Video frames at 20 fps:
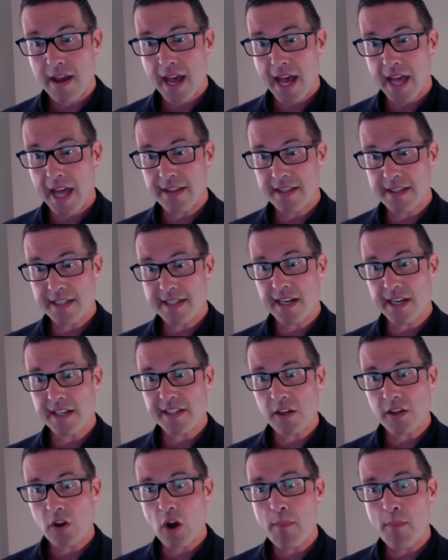And they tell us
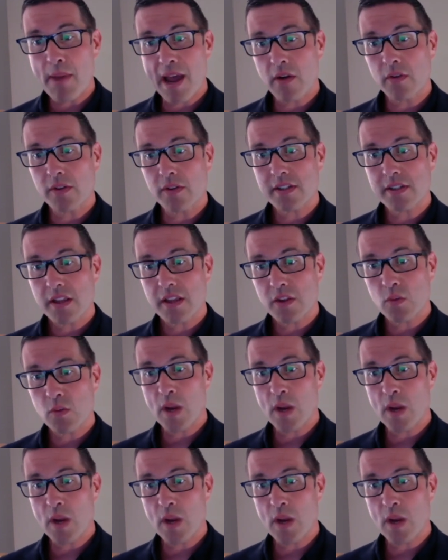a lot about the way